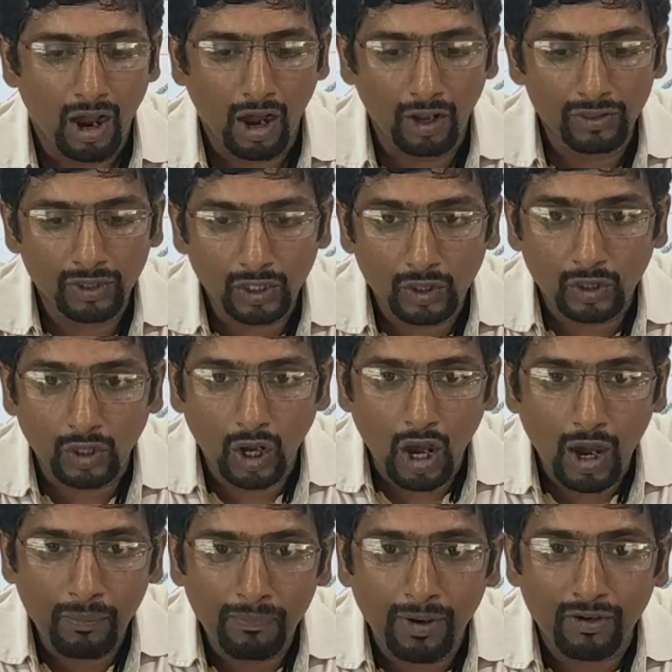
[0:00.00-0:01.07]
On the
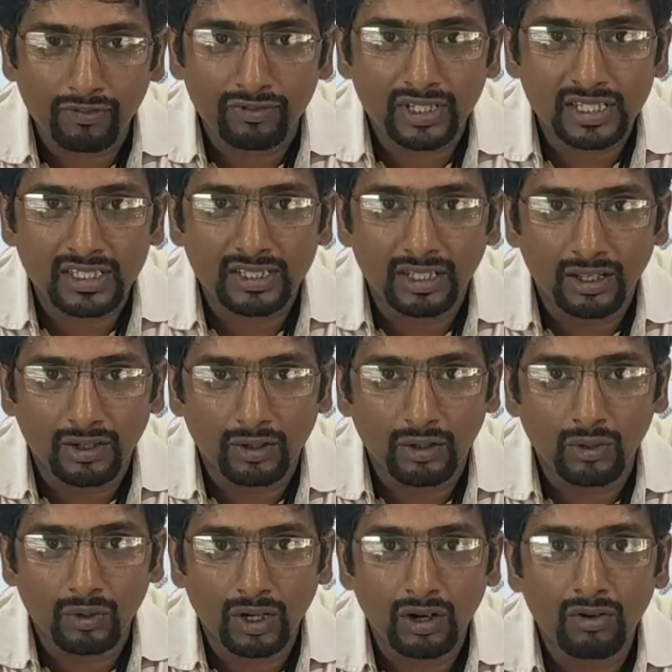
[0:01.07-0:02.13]
top of this
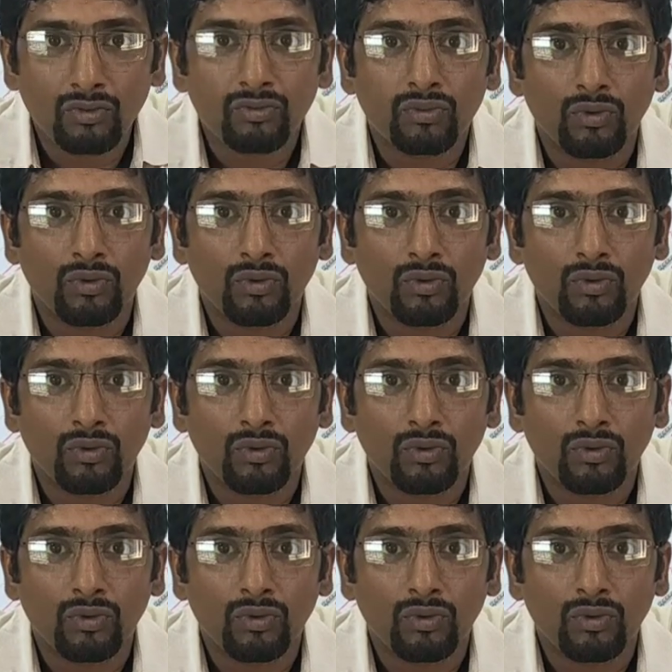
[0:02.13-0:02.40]
neural